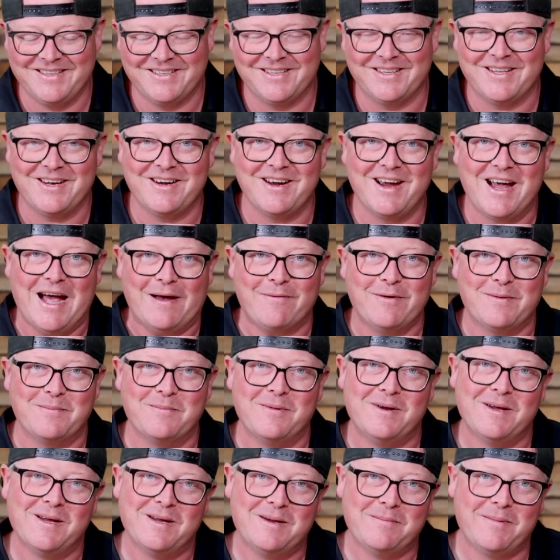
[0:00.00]
So there you have it,
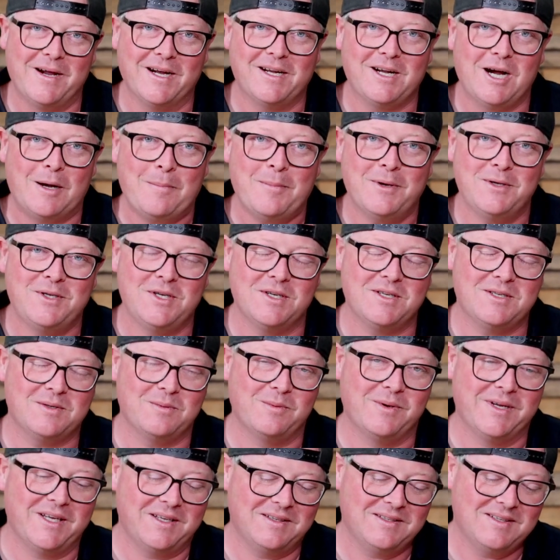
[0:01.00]
my
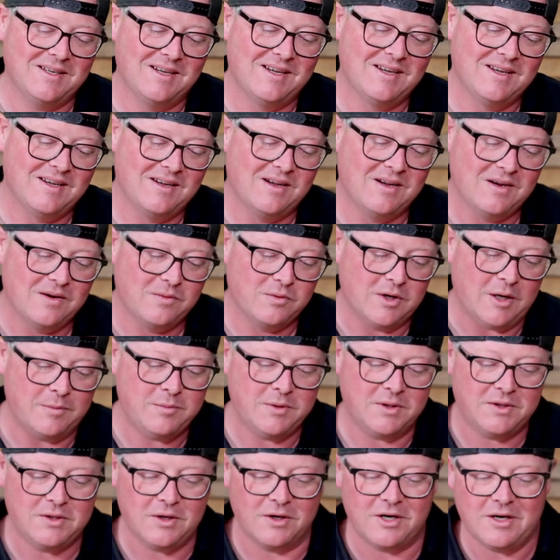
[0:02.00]
competition wings. Rubbed
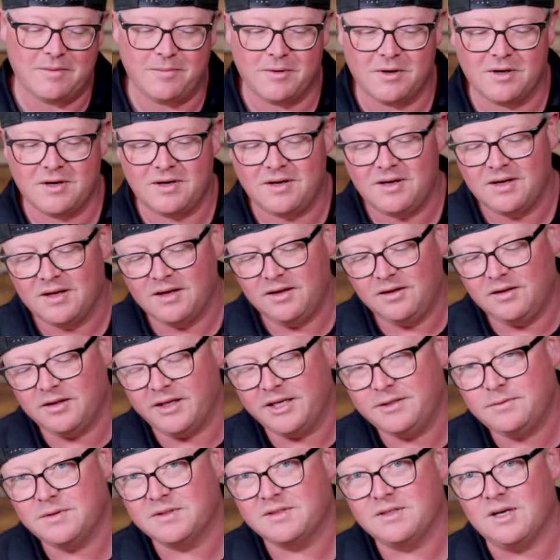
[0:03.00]
with Dirty Bird,
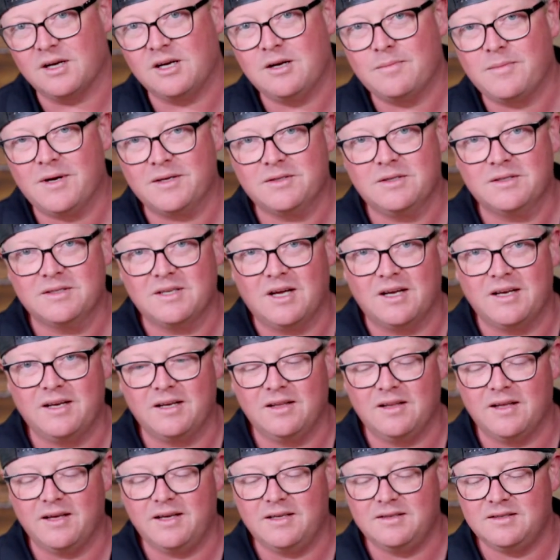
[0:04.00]
glazed with Sucklebusters honey
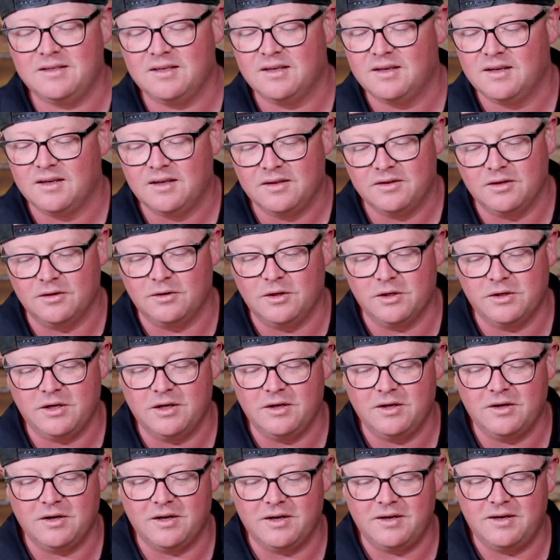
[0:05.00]
glaze. They're
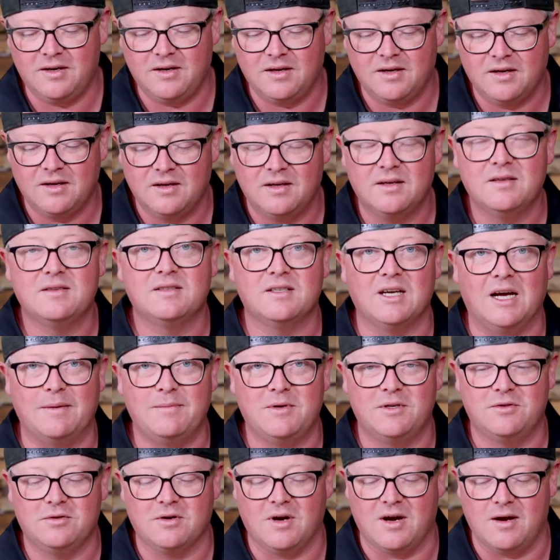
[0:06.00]
looking good, it's
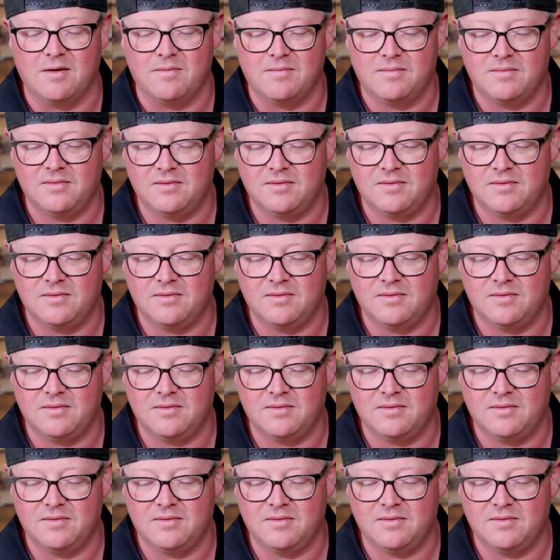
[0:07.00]
time to try them.